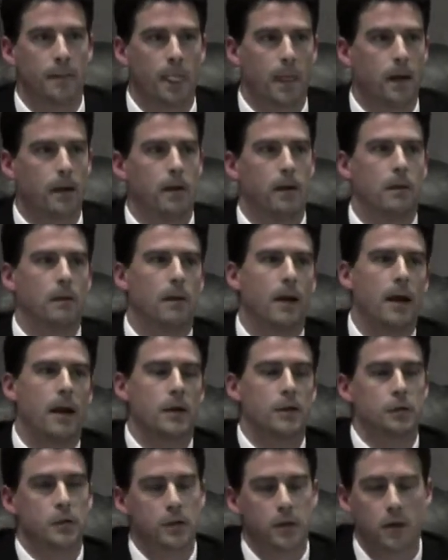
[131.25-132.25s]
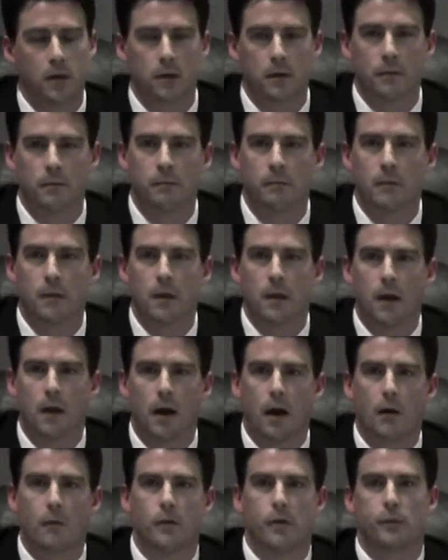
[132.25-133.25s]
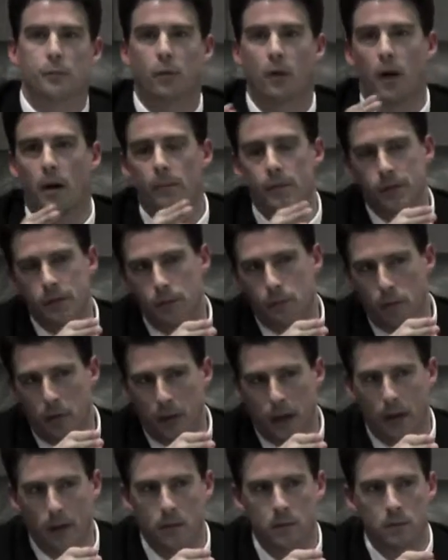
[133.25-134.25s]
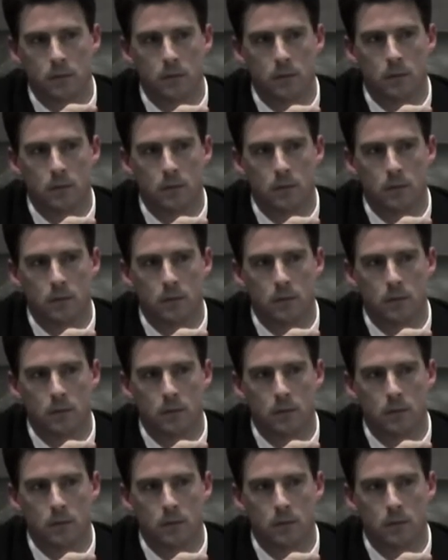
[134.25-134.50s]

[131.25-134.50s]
And last year, I was promised a plan,